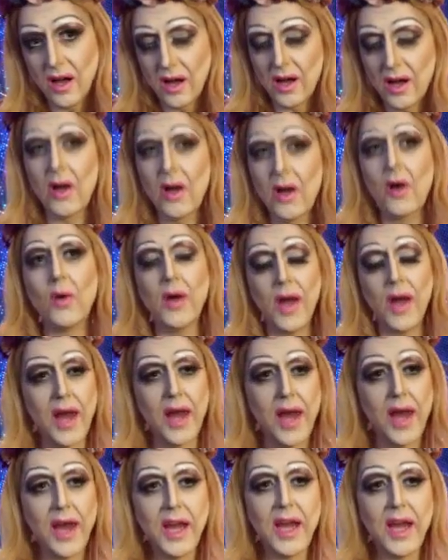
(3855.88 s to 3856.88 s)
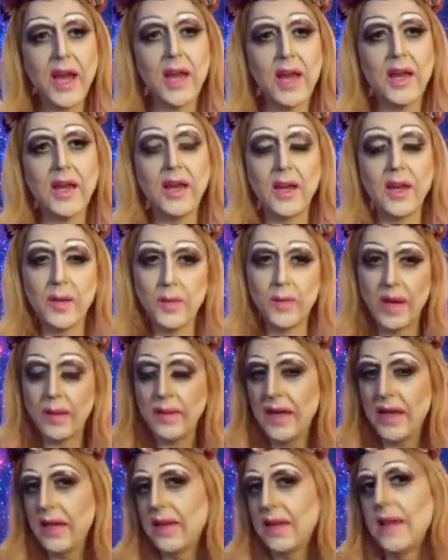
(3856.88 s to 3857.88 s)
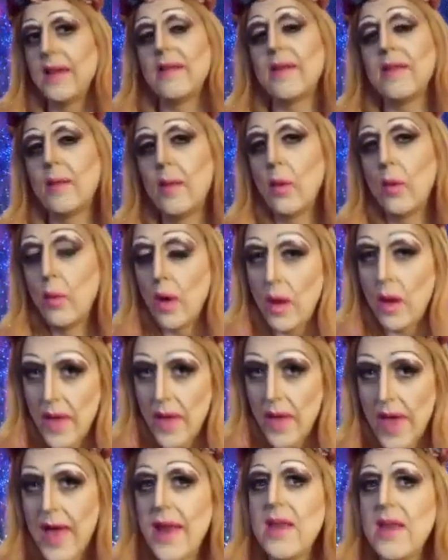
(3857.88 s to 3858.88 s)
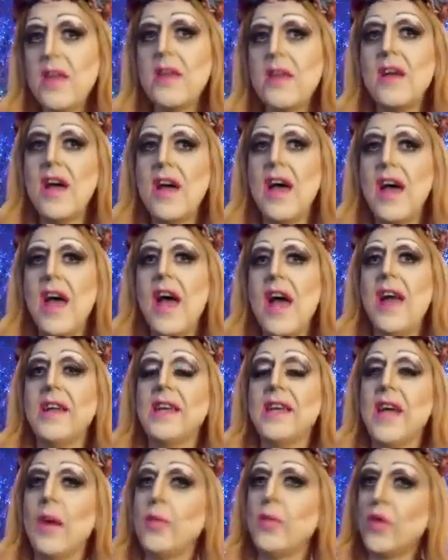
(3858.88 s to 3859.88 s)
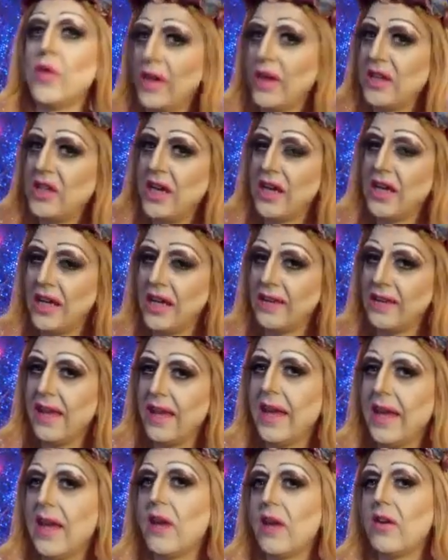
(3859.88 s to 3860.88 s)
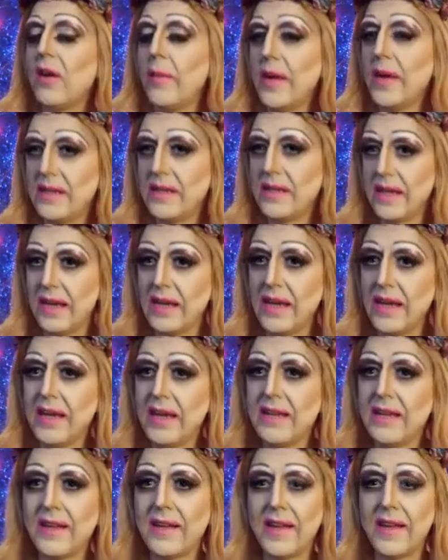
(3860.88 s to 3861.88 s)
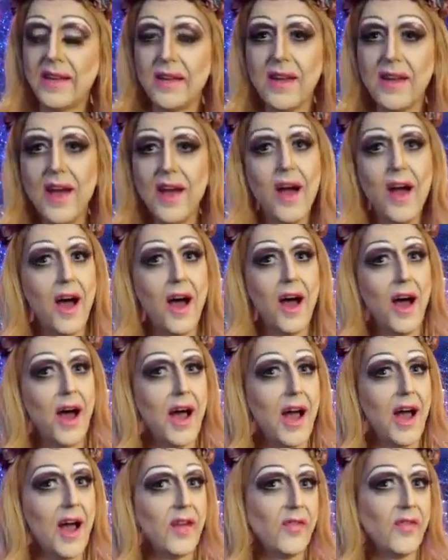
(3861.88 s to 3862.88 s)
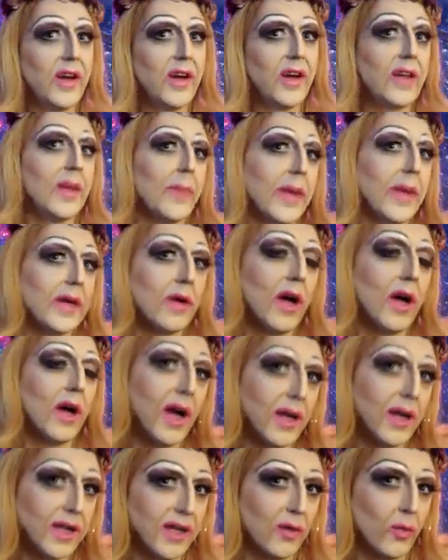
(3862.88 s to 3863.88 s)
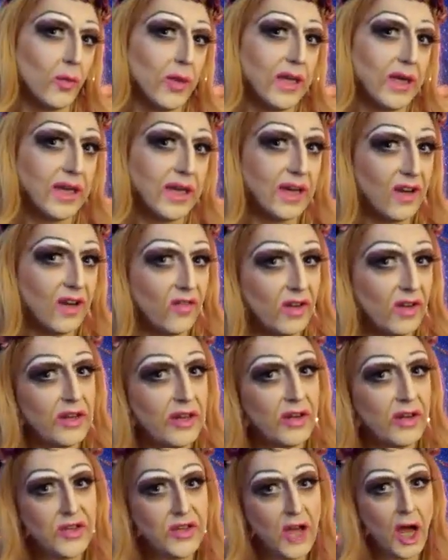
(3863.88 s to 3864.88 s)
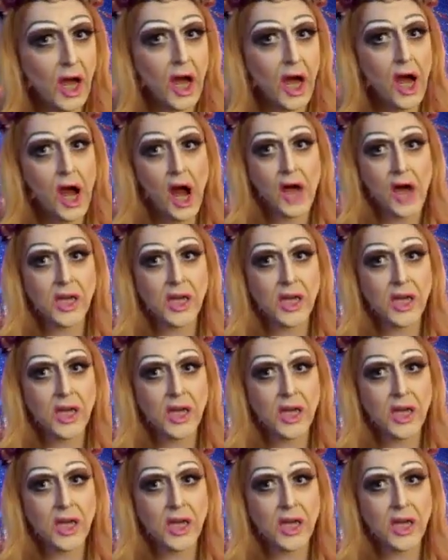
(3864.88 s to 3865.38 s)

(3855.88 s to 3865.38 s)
okay, maybe he thinks I'm a woman. And he kept reaching his hand on my titties, and I'm like, honey, we need to have a little talk.